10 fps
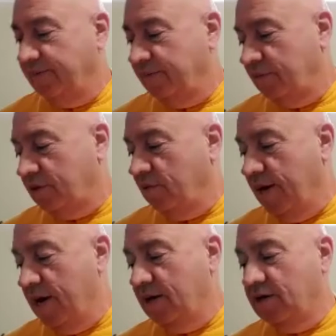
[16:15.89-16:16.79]
so
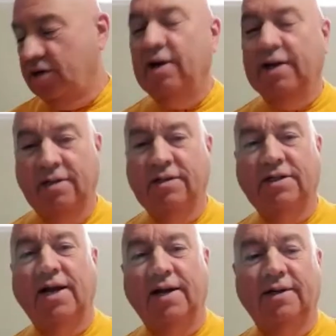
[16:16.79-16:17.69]
we are to
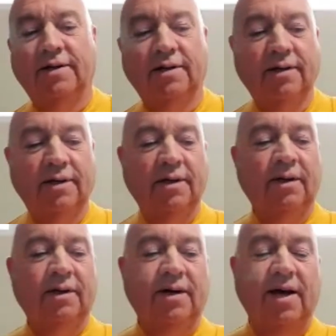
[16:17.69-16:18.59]
understand.
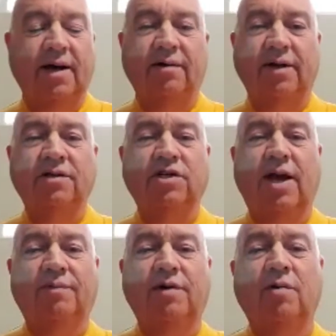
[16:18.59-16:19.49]
Now, in
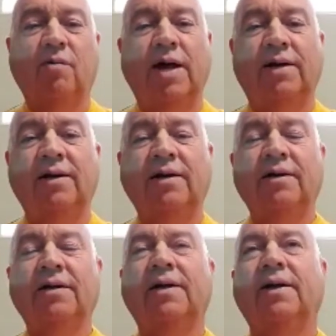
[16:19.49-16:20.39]
chapter 1,
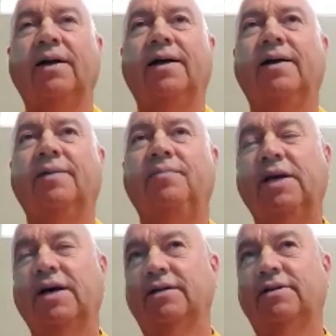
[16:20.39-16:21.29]

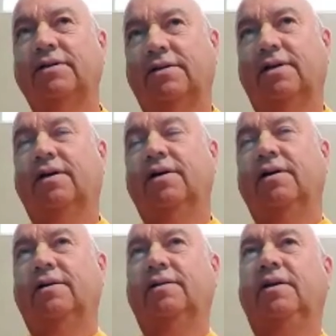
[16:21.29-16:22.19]
because
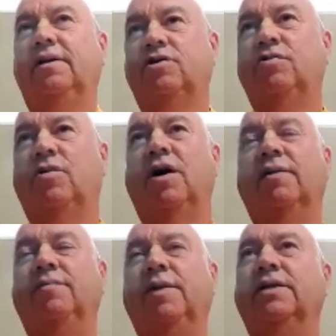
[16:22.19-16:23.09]
the two
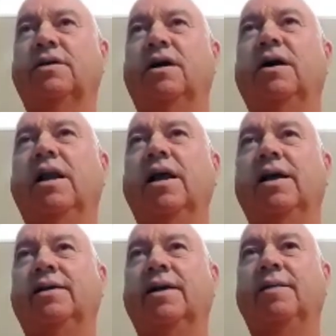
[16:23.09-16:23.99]
armies are
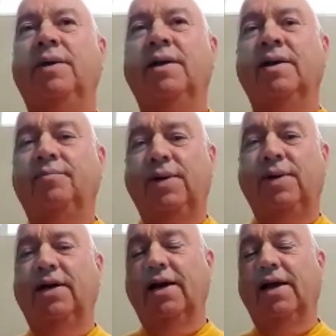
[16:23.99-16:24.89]
lined up,
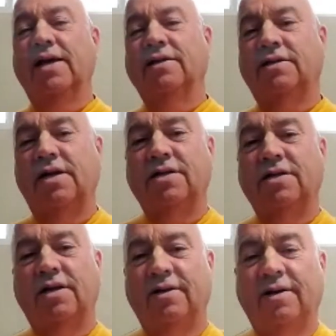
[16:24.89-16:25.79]
pitted against each
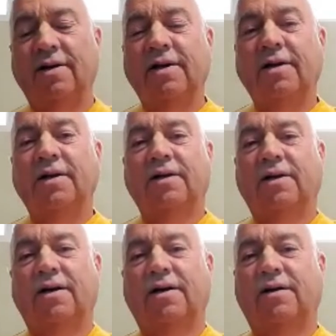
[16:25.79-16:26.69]
other,
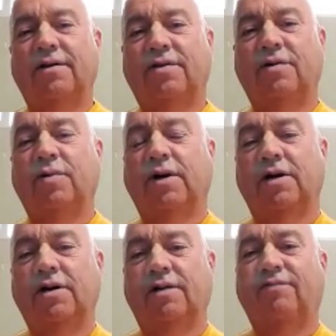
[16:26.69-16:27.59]
the
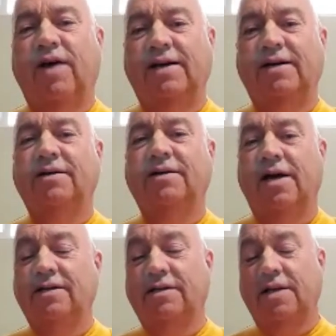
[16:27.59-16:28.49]
word fight
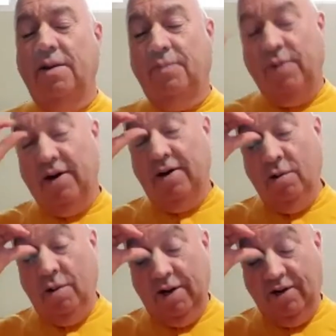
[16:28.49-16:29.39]
does appear
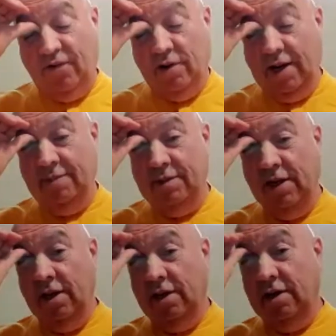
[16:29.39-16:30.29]
quite a few times,
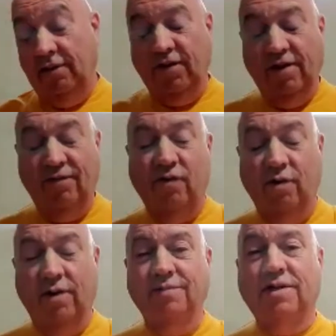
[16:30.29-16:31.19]
different
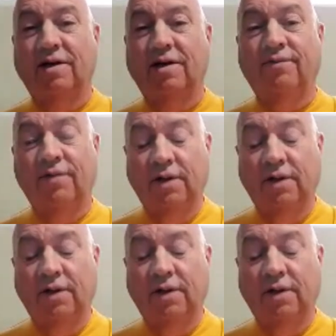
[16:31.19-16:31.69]
forms of